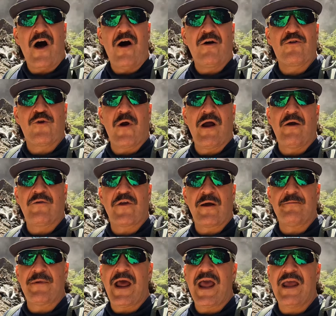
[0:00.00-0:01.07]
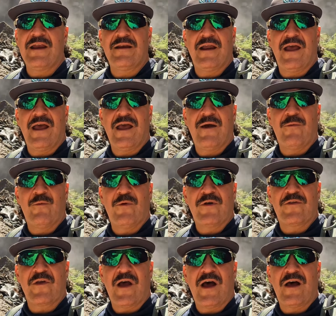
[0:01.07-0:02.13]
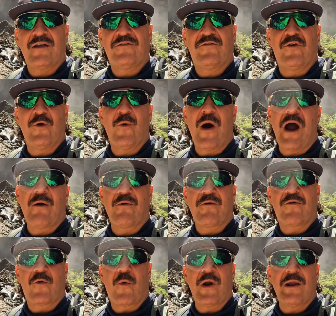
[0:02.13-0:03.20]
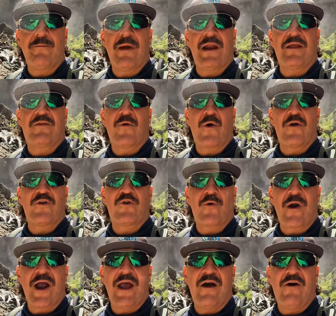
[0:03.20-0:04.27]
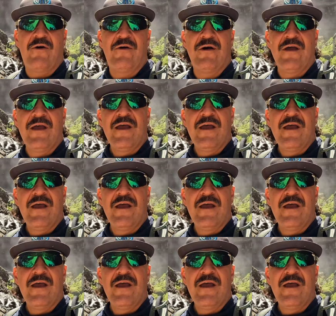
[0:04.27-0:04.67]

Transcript: All trails update, it was 2 hours 20 minutes on trail,